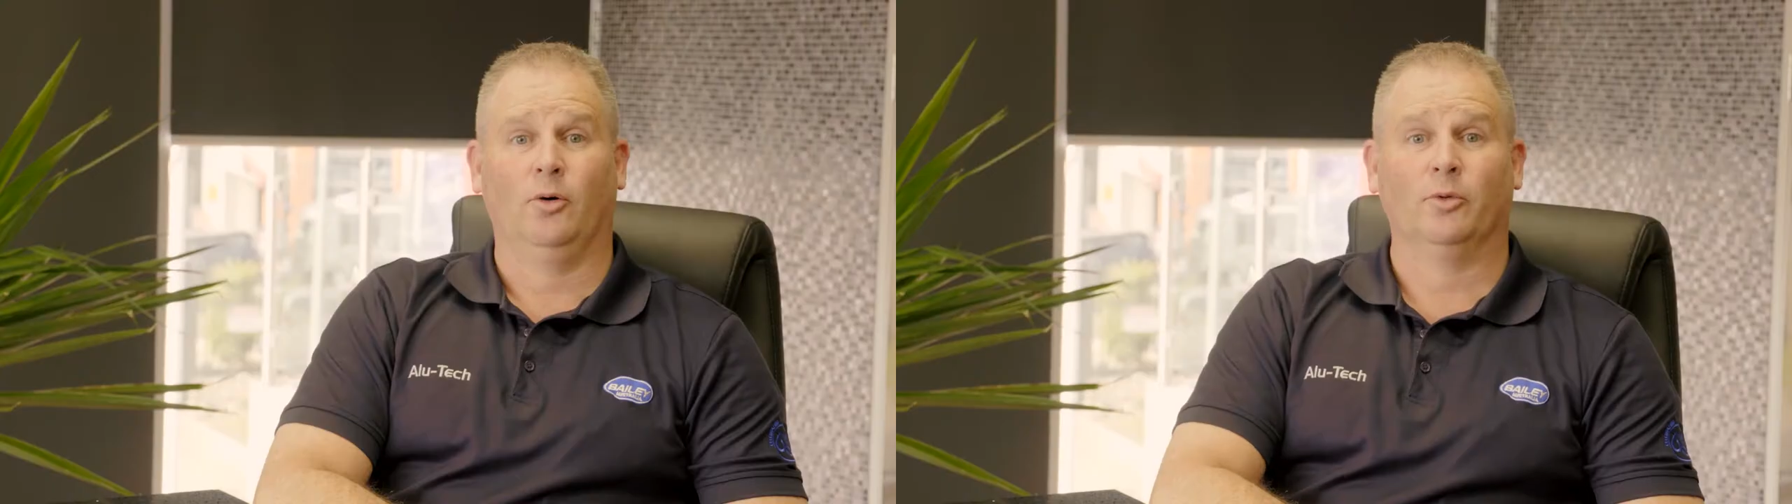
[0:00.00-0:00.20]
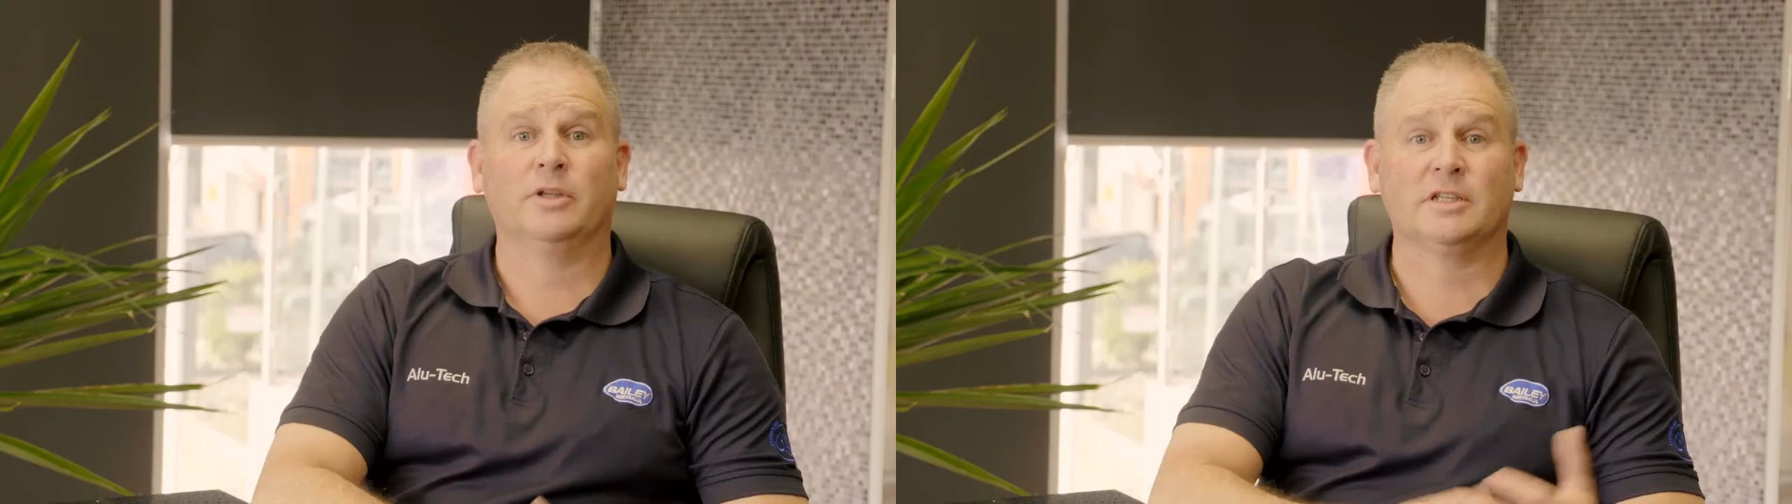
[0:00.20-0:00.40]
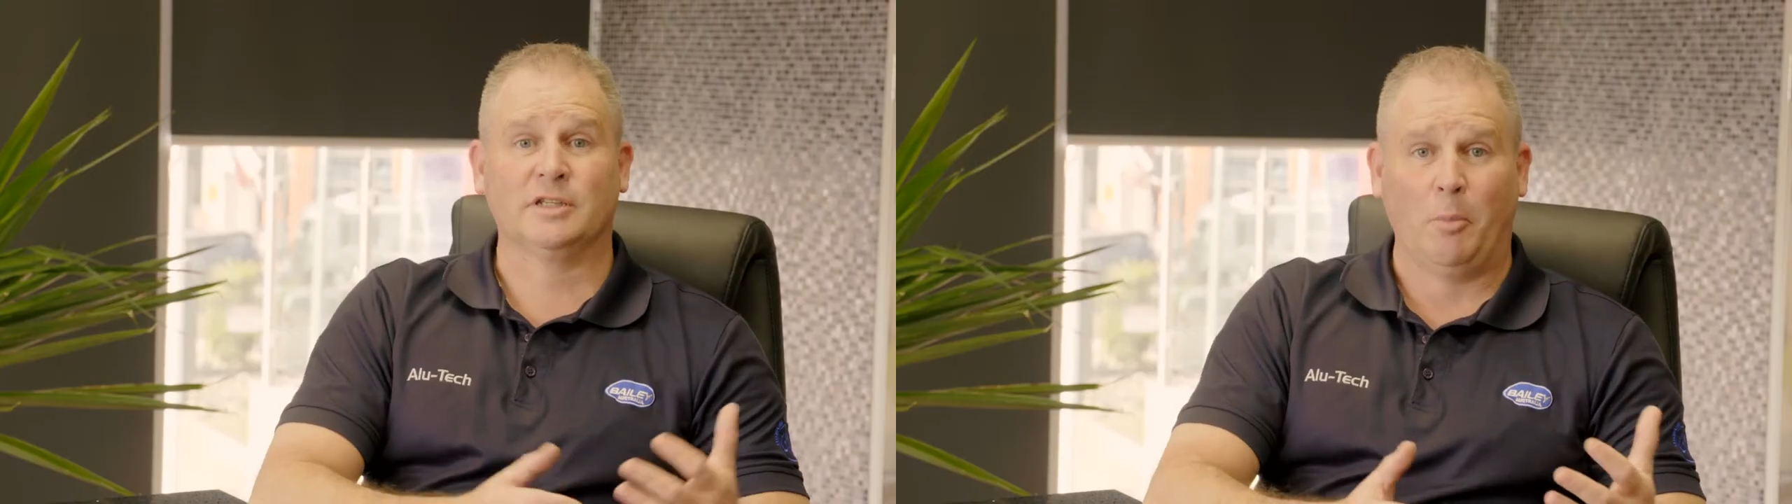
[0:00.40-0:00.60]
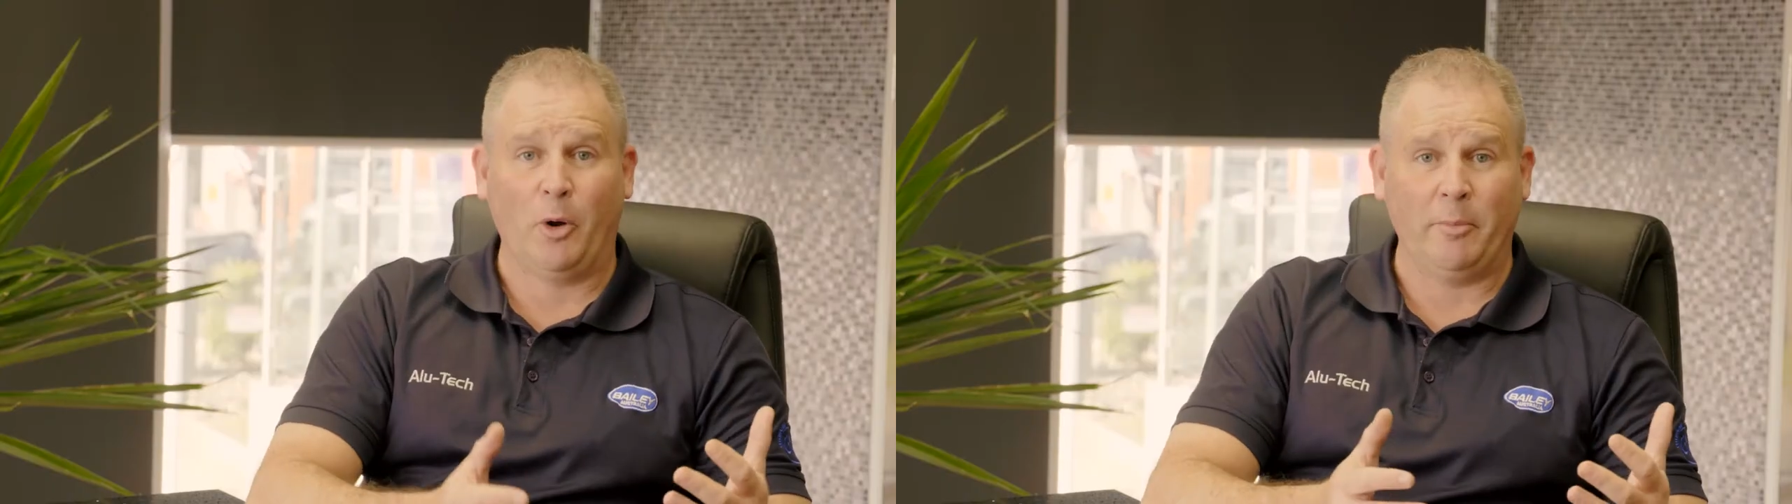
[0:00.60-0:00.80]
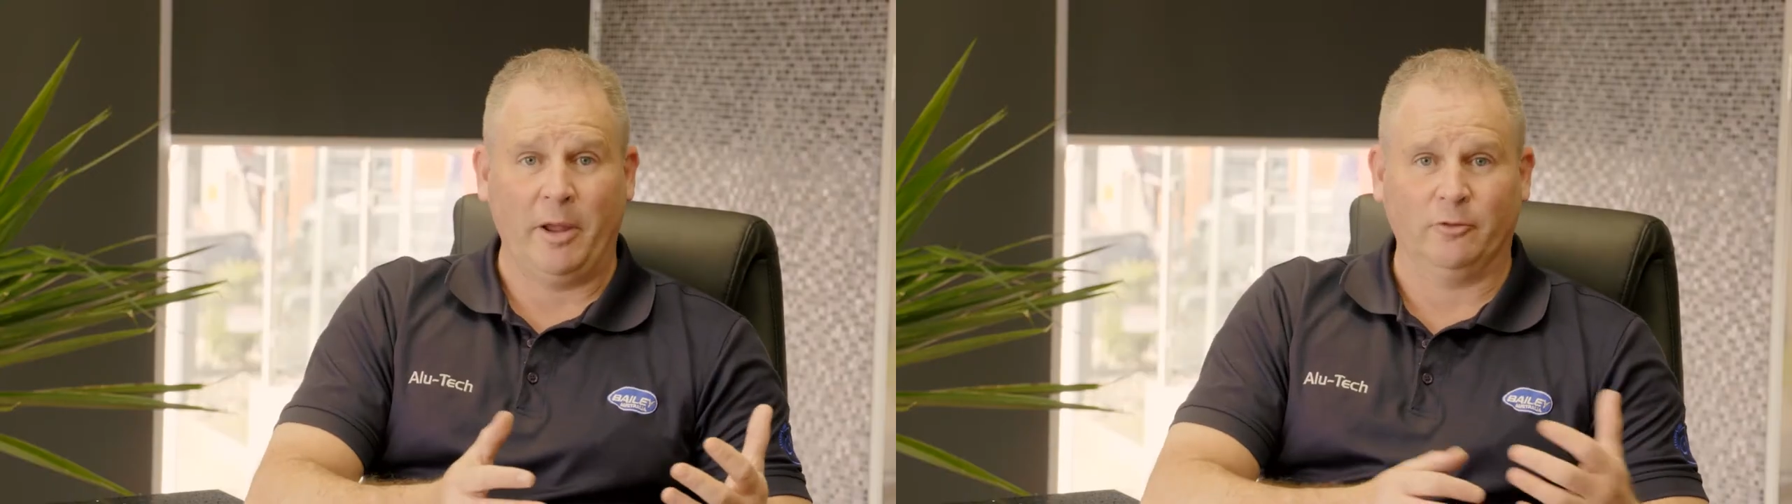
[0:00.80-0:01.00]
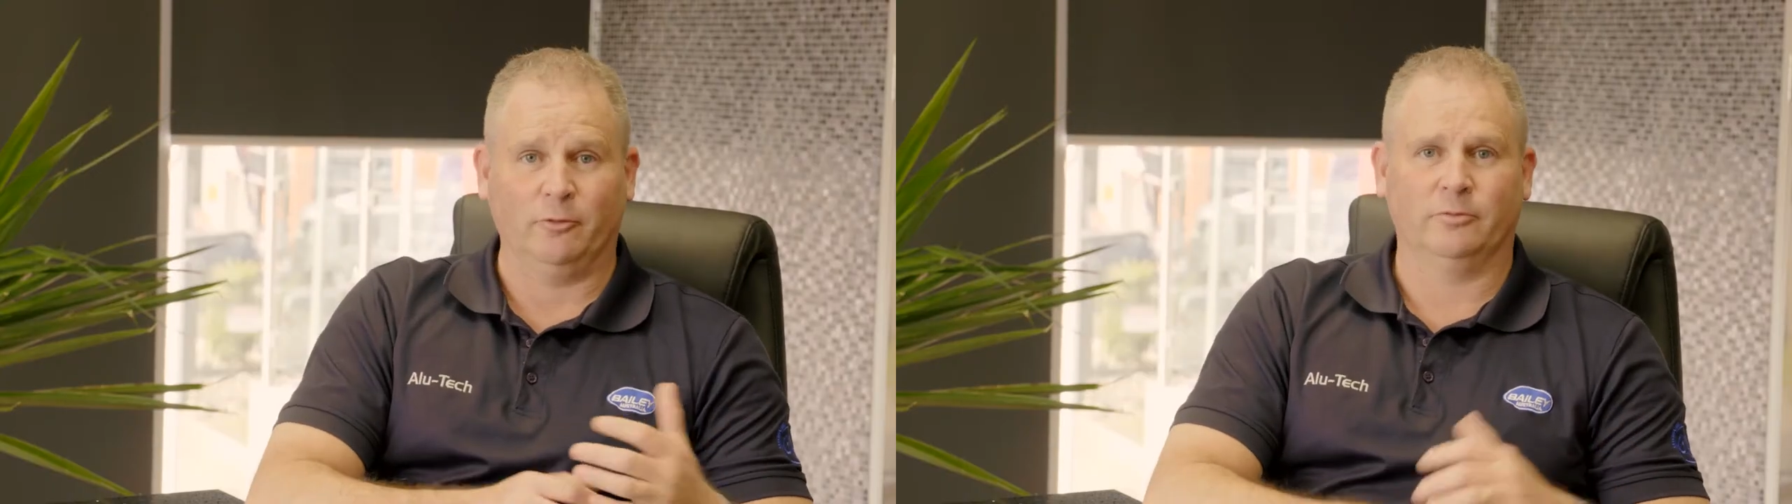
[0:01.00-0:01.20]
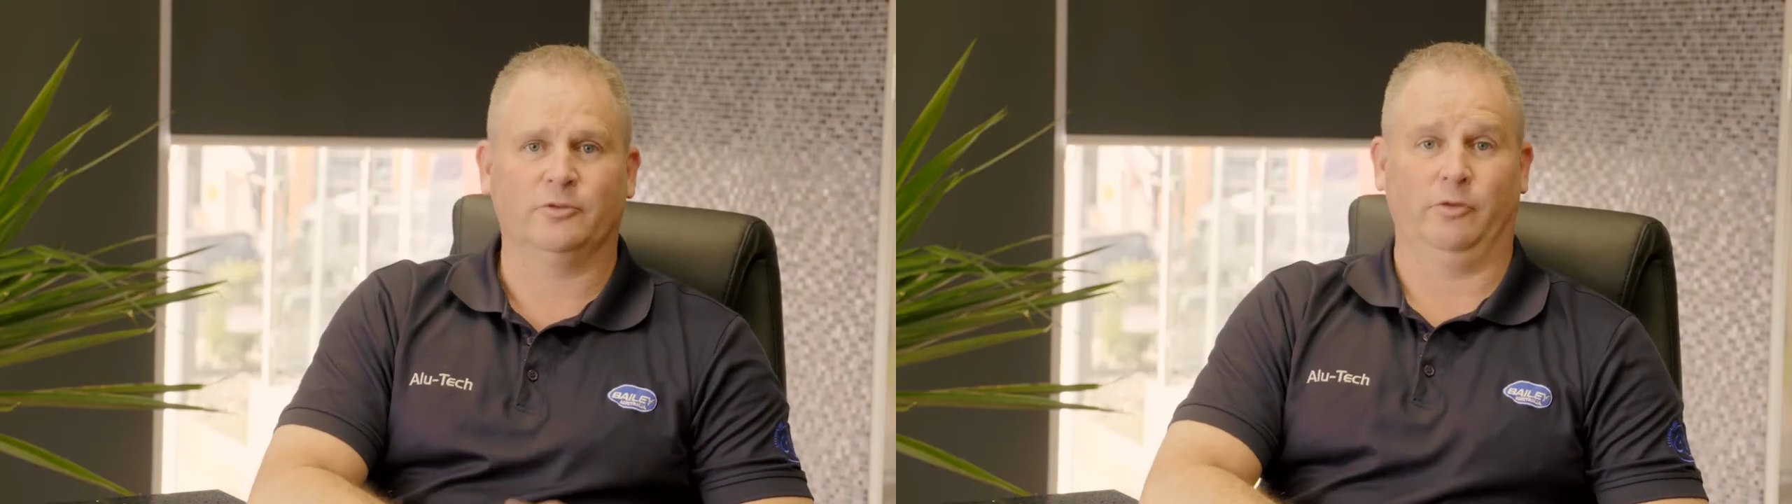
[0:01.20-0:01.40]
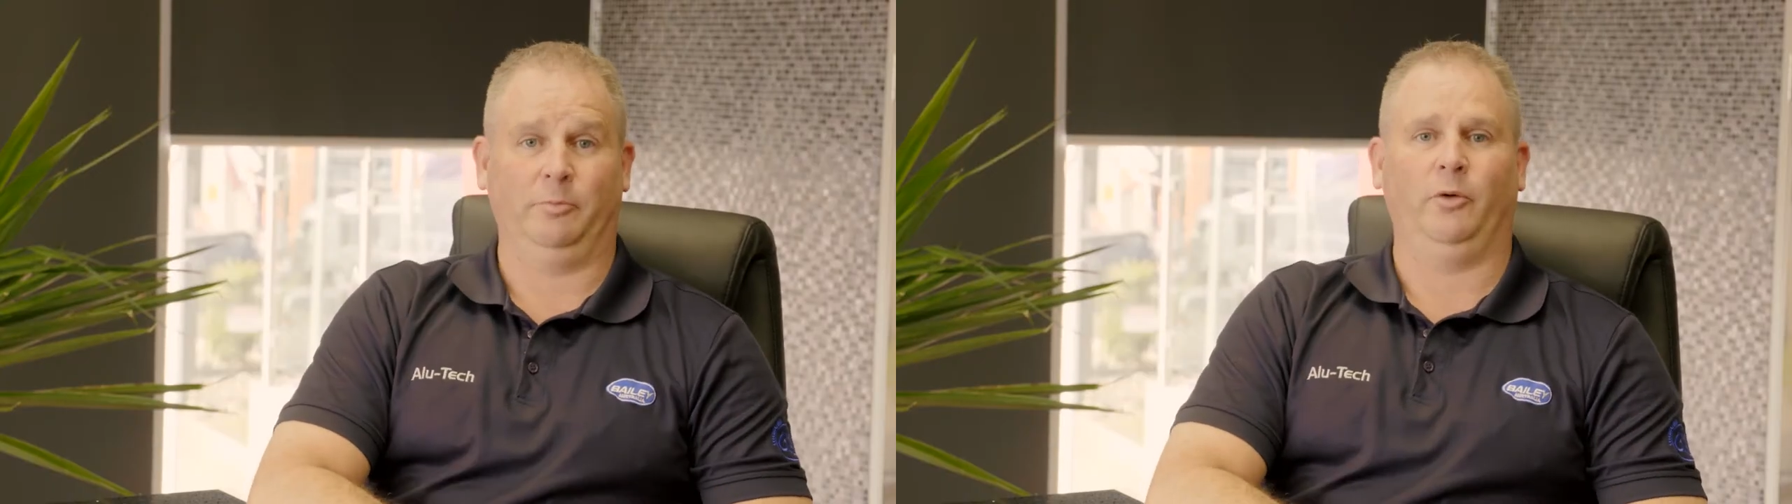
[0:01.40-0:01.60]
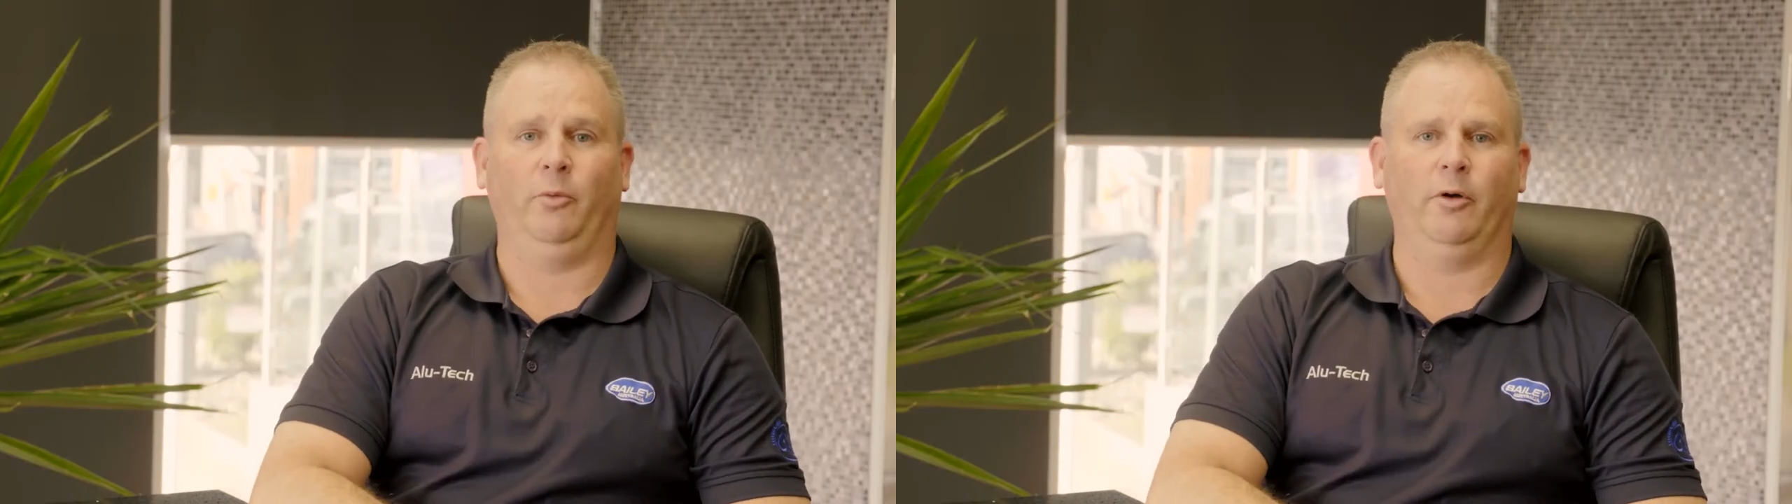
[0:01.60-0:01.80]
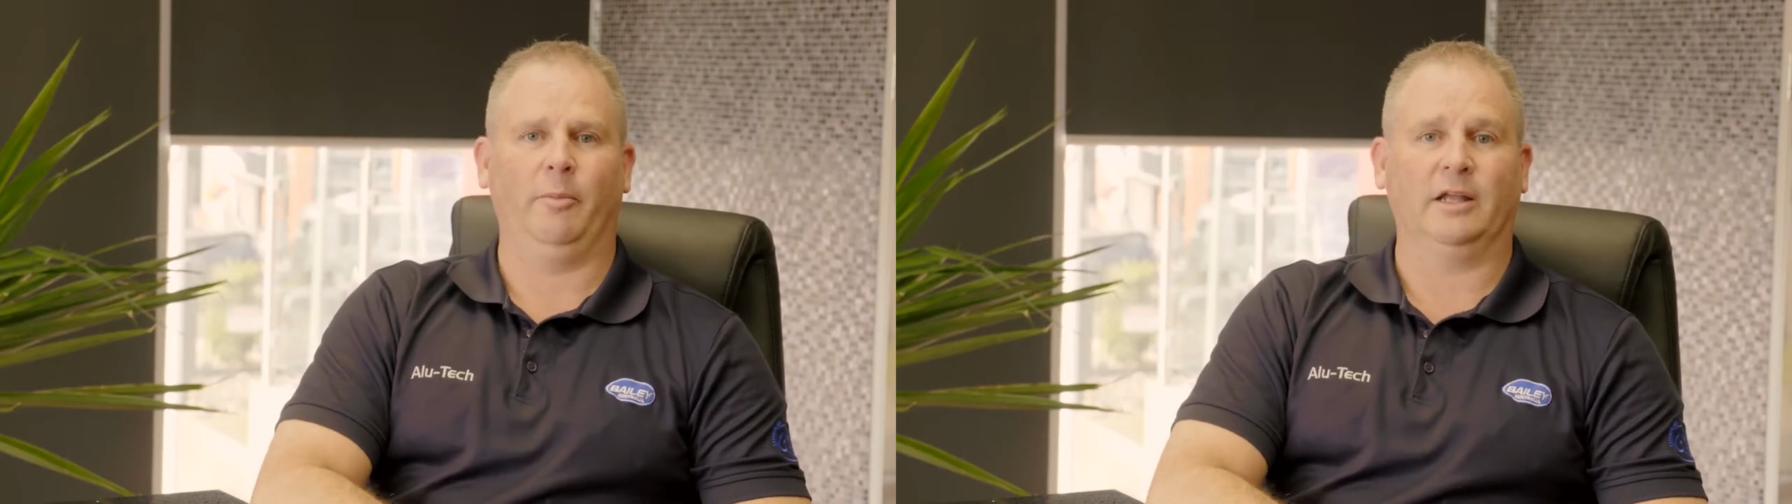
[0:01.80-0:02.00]
Well, this is a monumental trip that
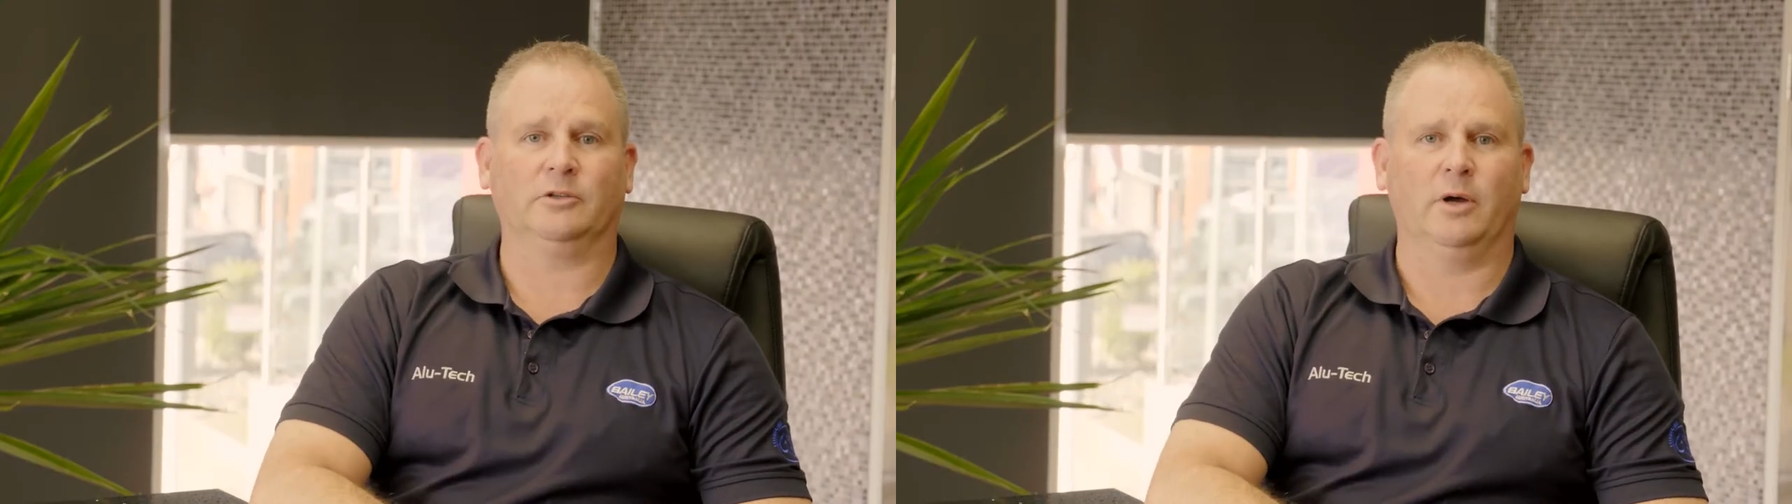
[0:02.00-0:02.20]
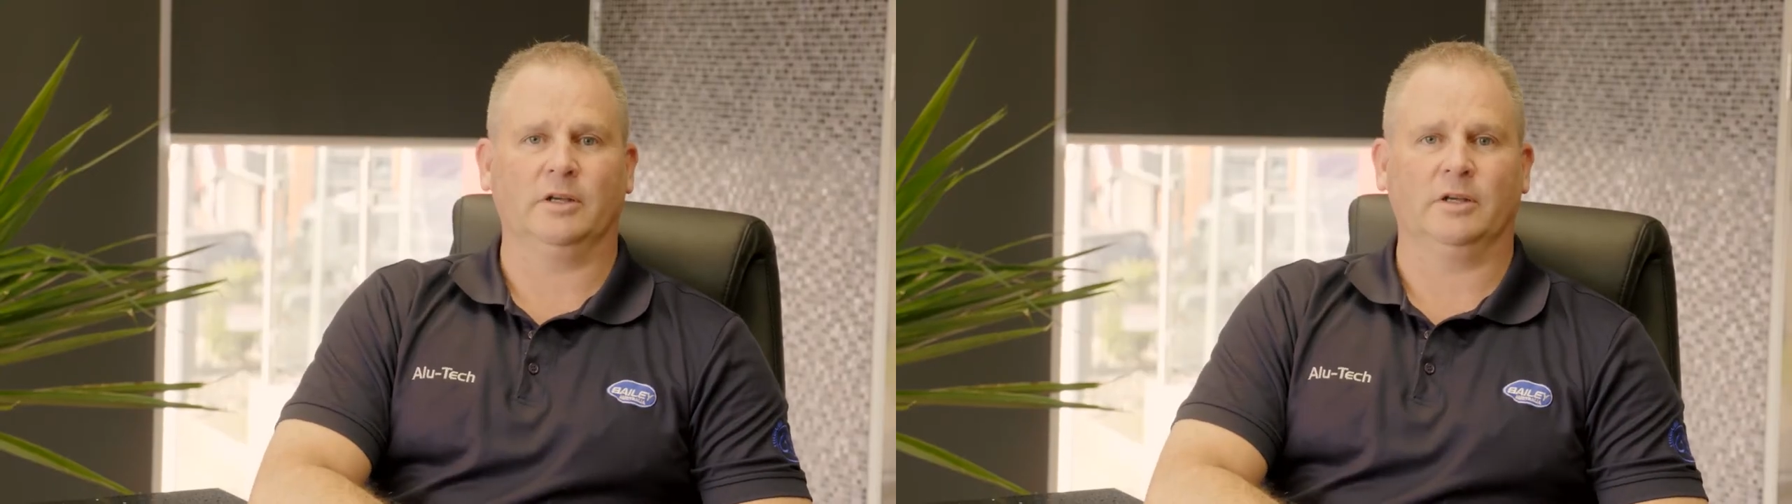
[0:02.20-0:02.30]
we're about to